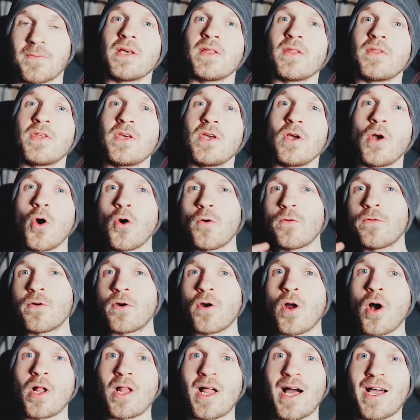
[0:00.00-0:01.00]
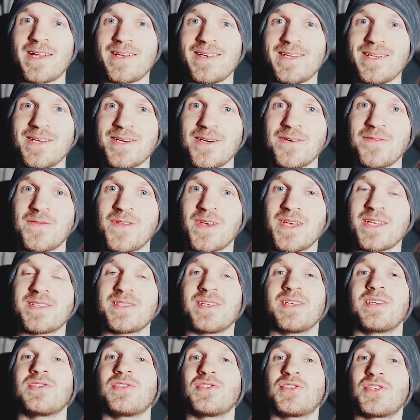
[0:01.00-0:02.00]
The overall idea of
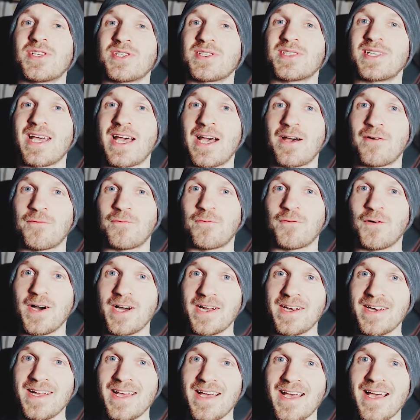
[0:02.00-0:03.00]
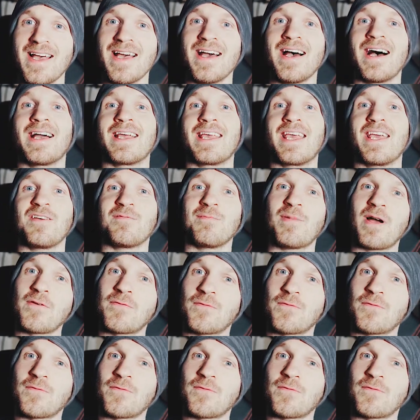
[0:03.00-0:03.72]
this is just to have fun. I gave my